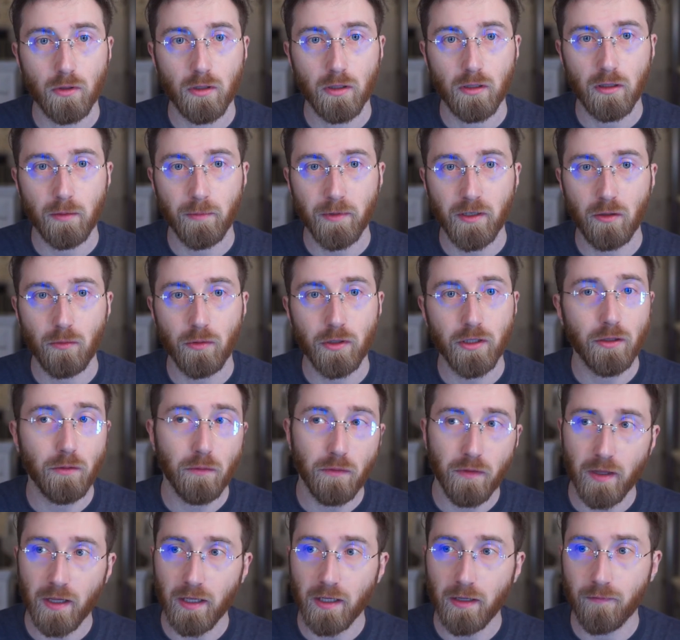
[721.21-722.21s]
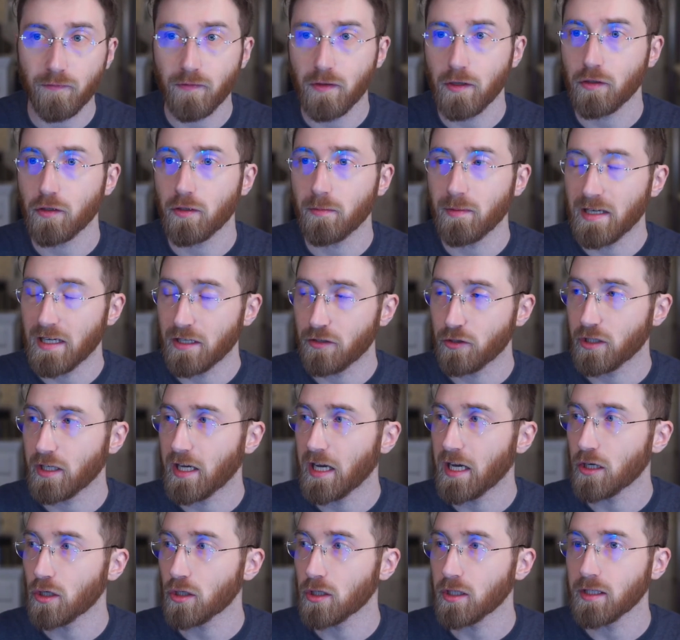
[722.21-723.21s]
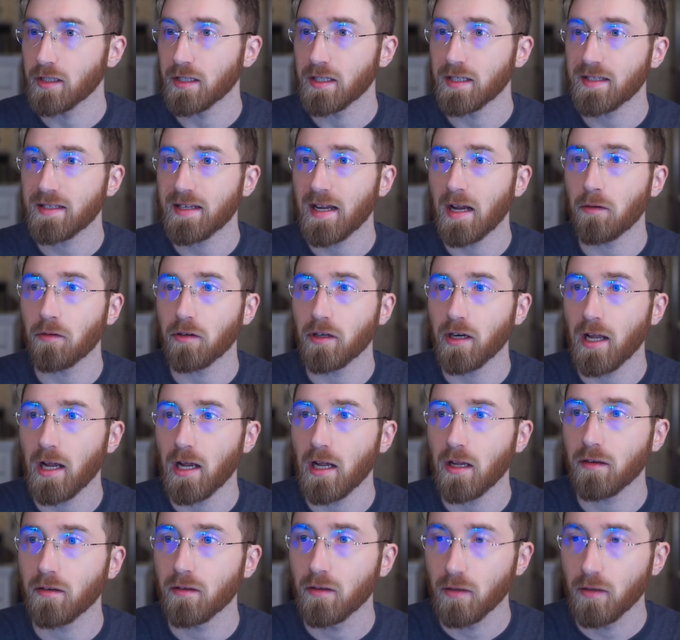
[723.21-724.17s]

Let me know what you think, if there should be education in this town or not.